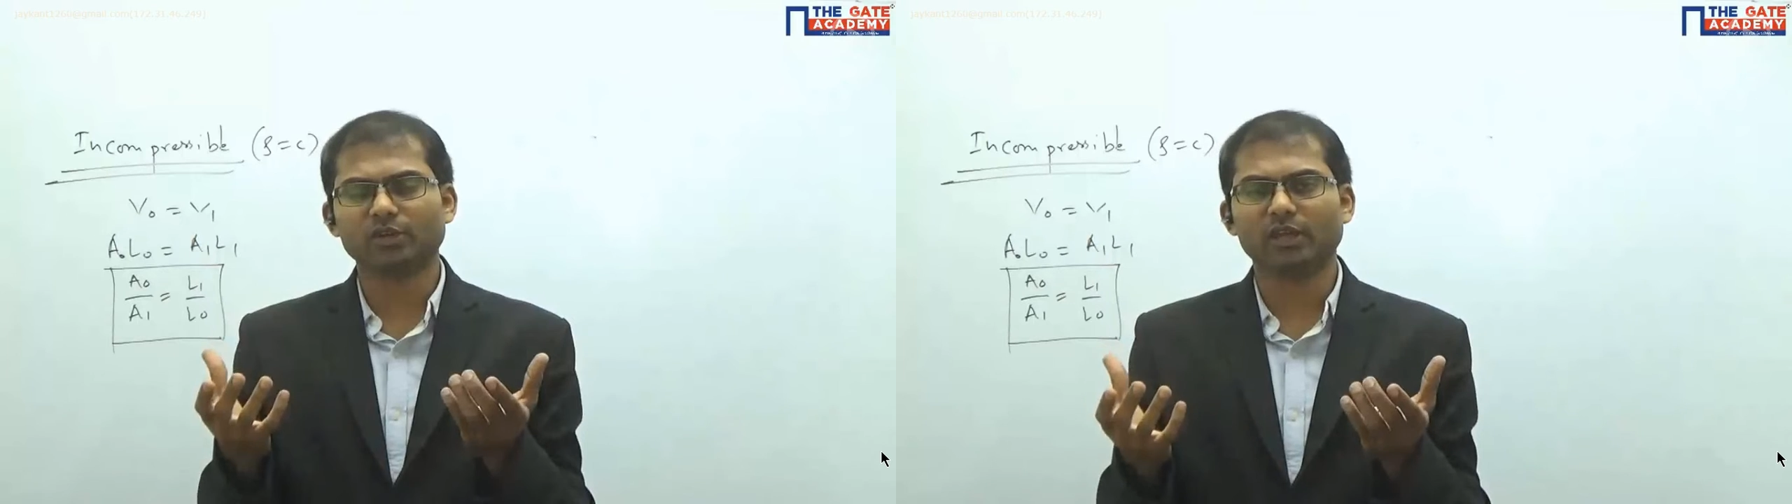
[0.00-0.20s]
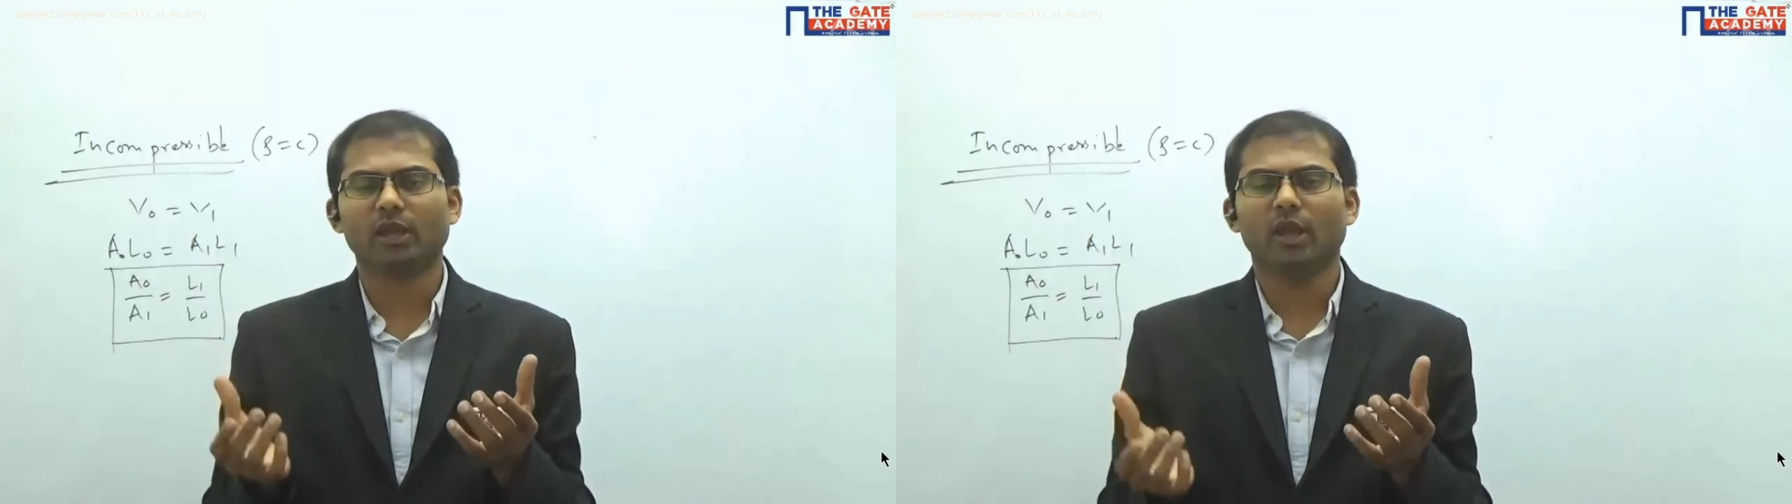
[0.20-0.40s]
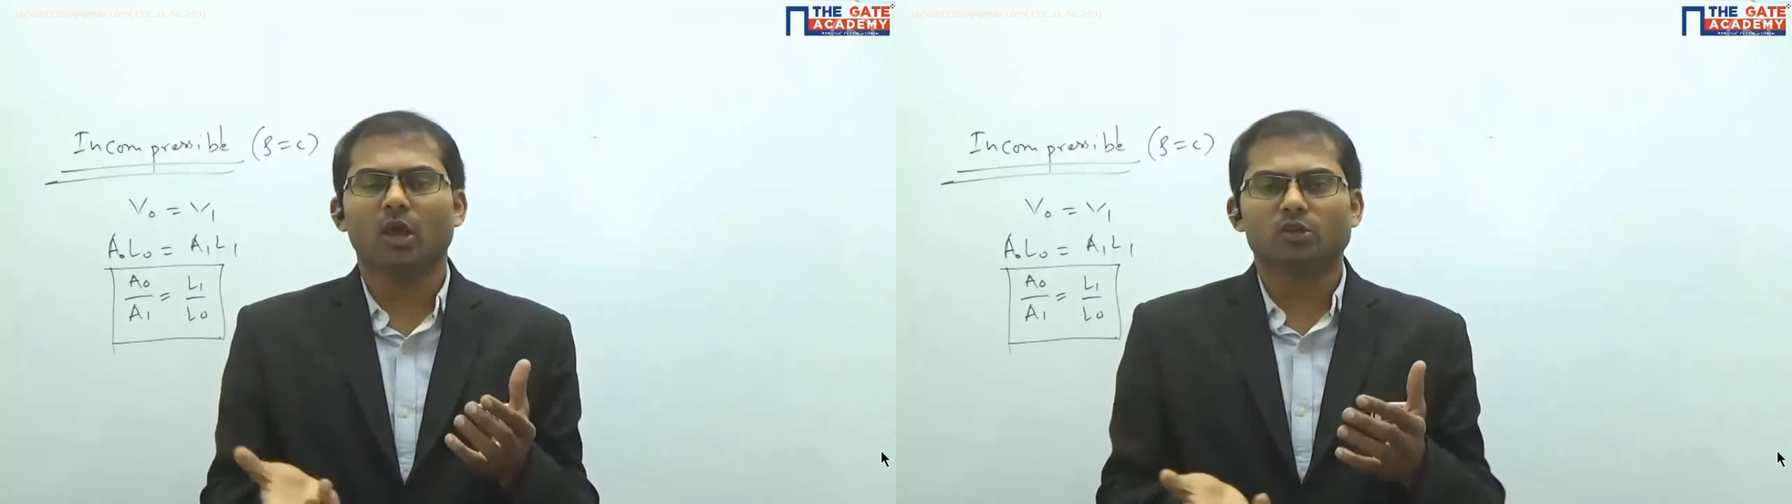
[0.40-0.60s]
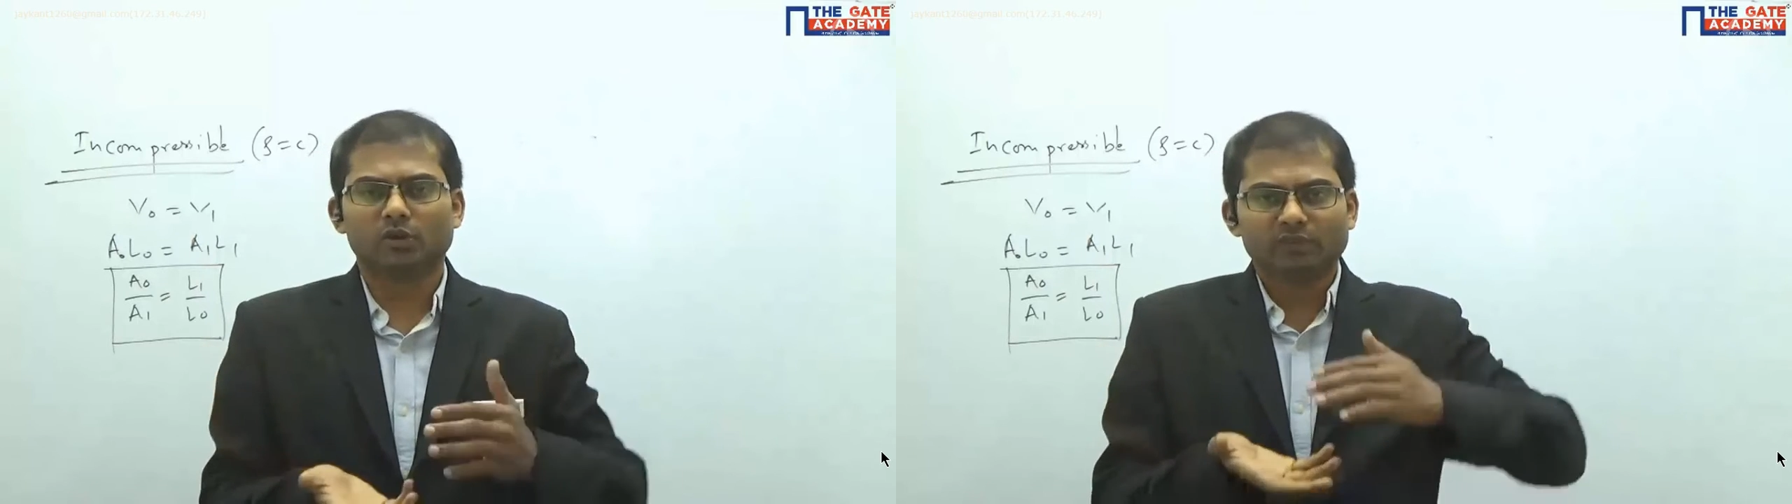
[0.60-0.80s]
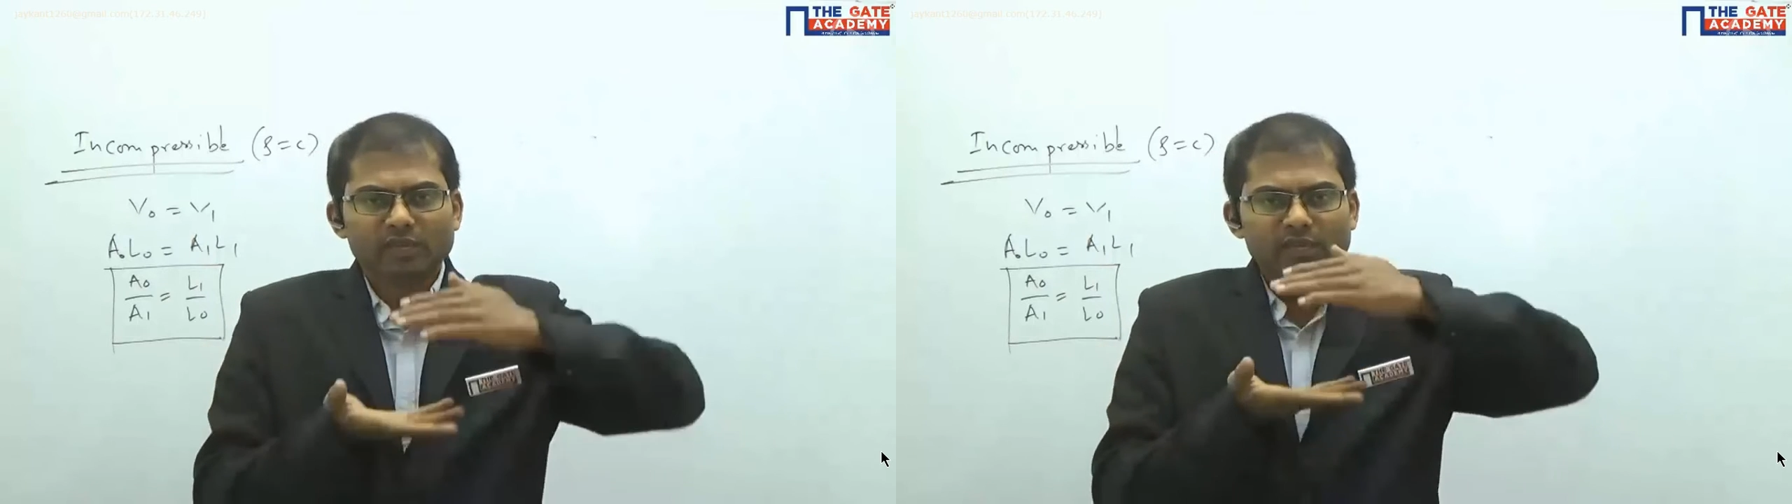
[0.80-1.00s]
Okay,
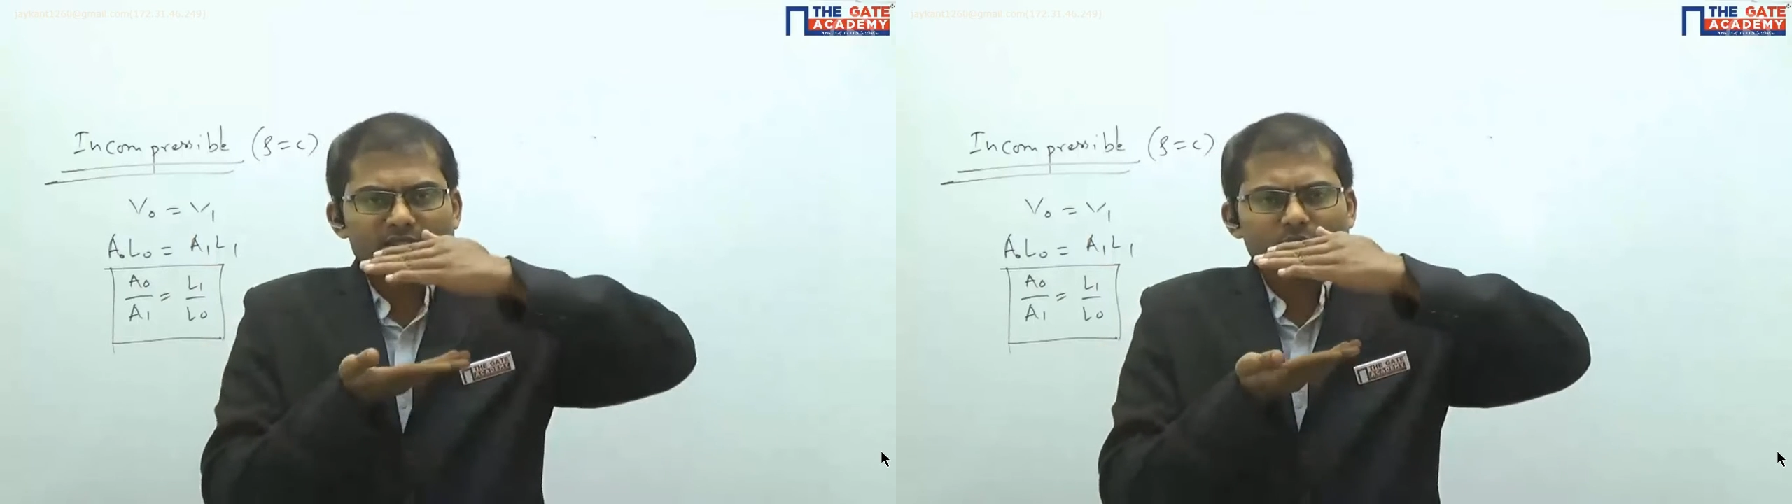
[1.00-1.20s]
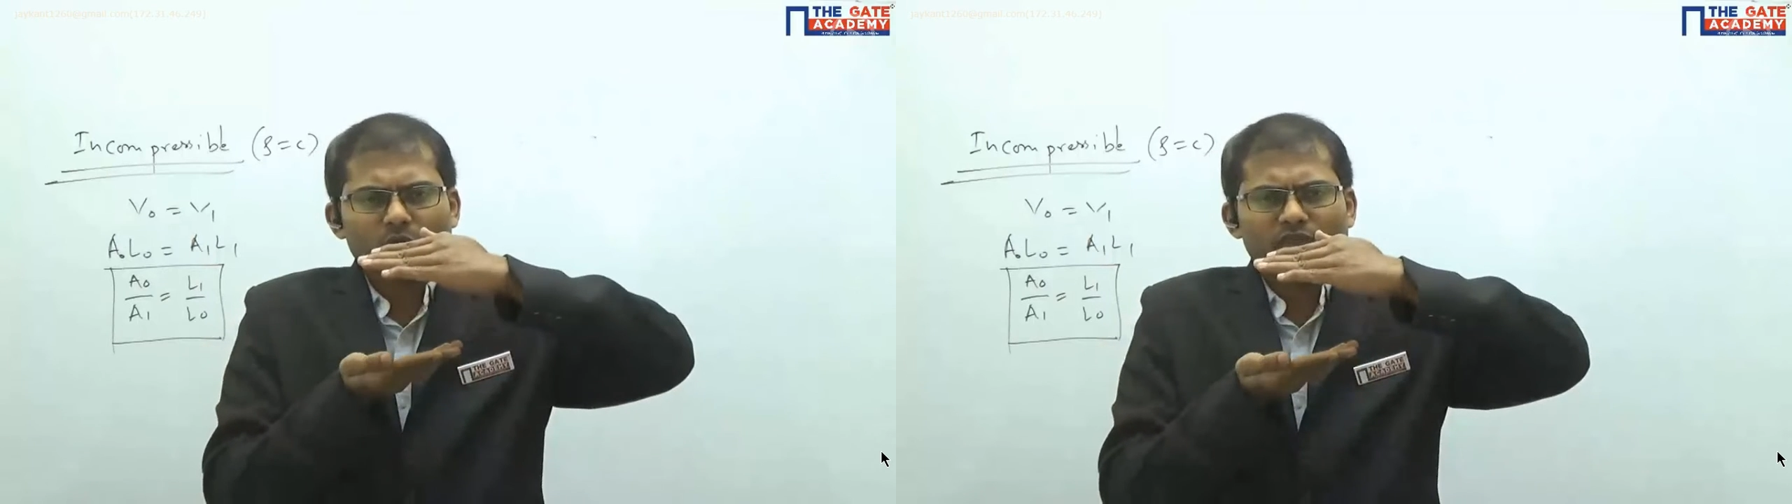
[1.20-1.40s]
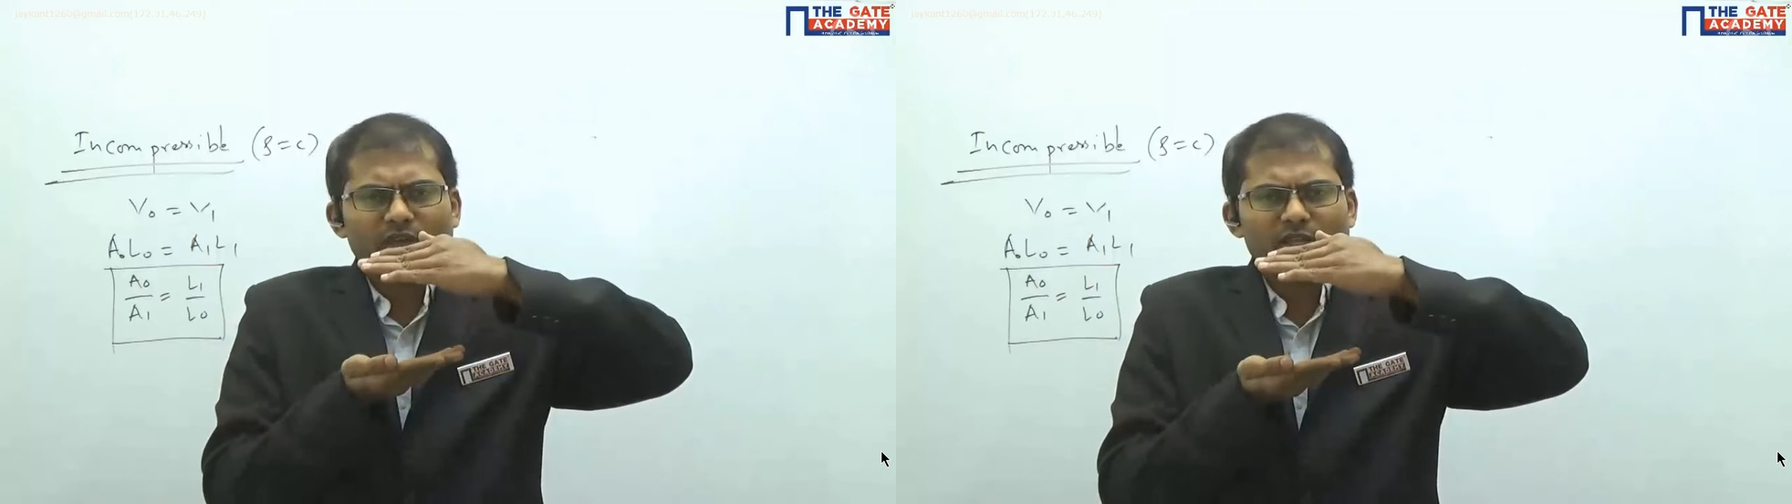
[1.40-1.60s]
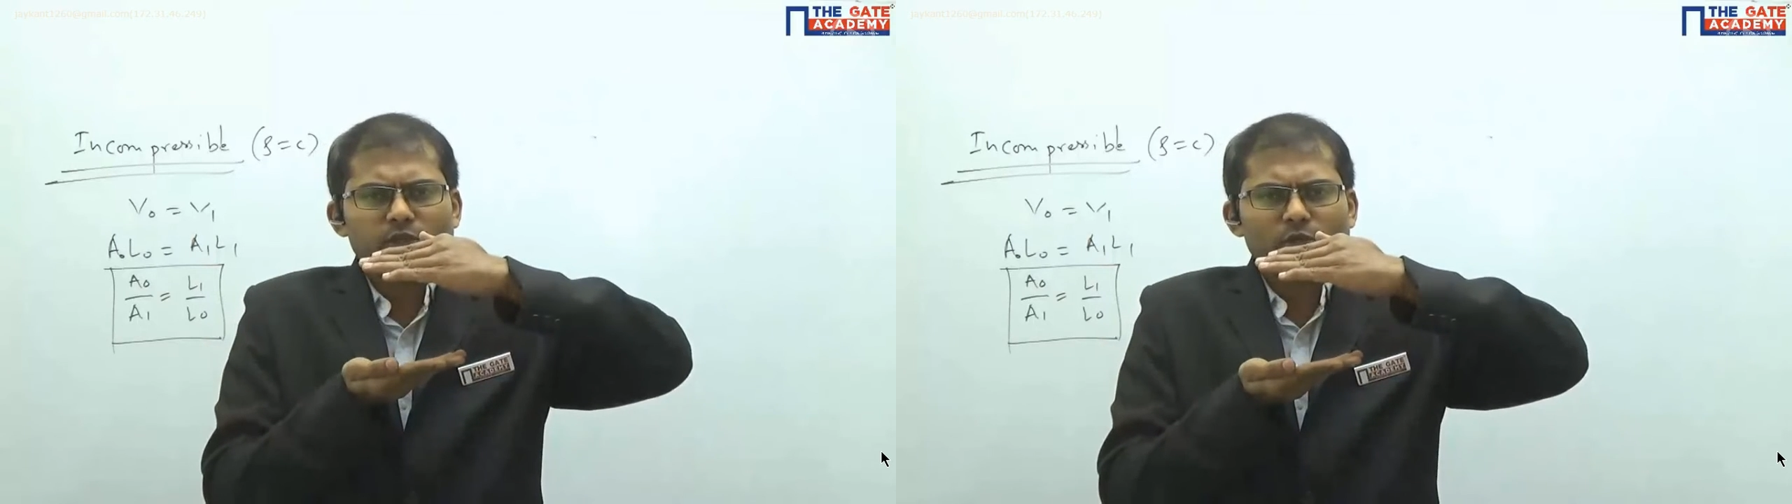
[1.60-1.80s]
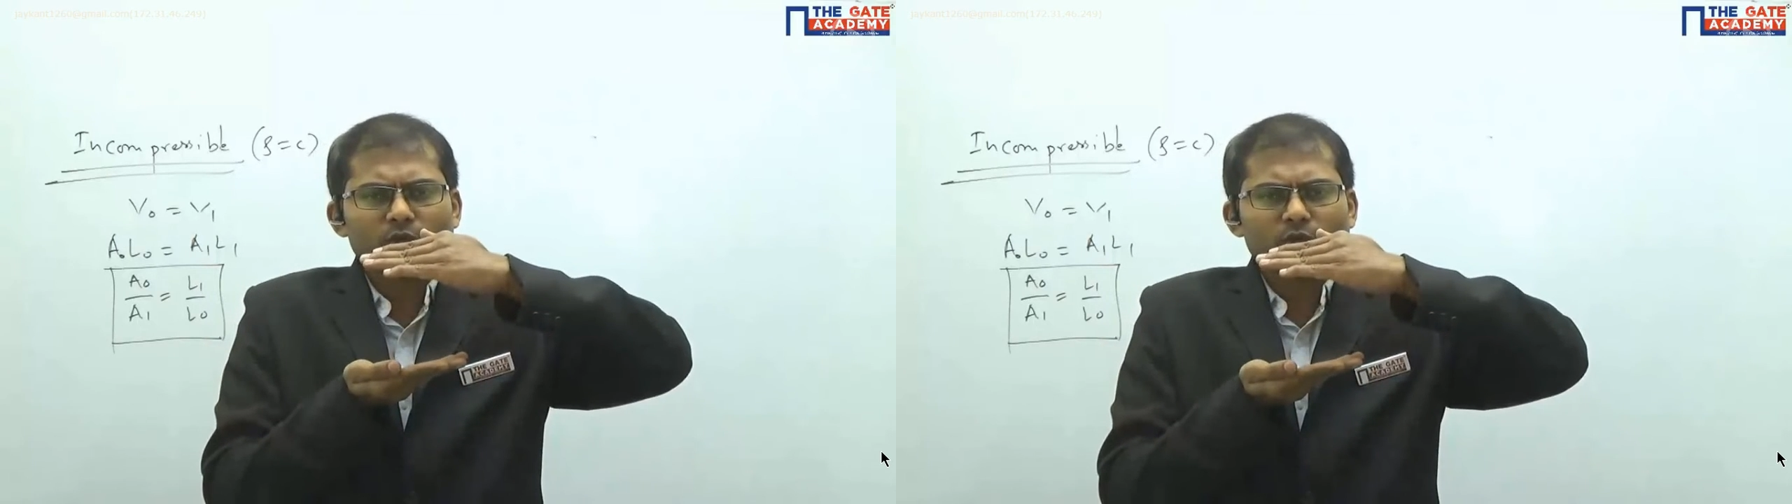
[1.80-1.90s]
so we increase the load very